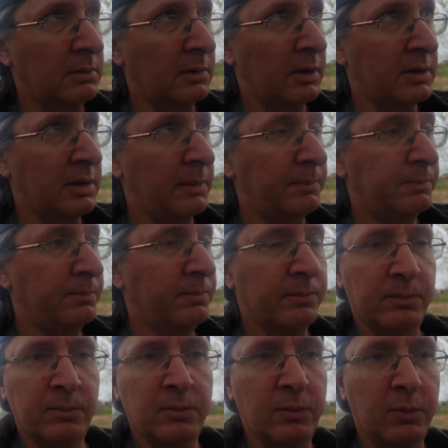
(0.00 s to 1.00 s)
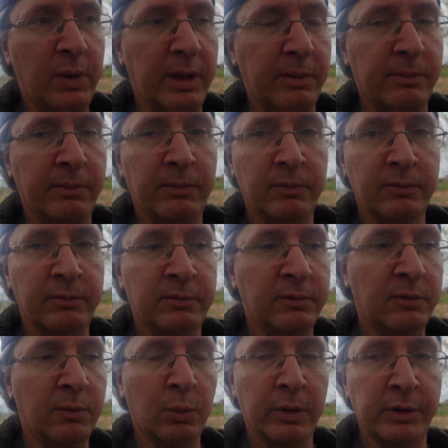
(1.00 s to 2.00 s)
There's a weird
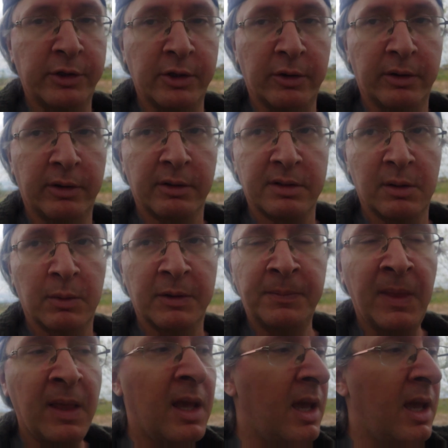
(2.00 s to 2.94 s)
word joke in there somewhere.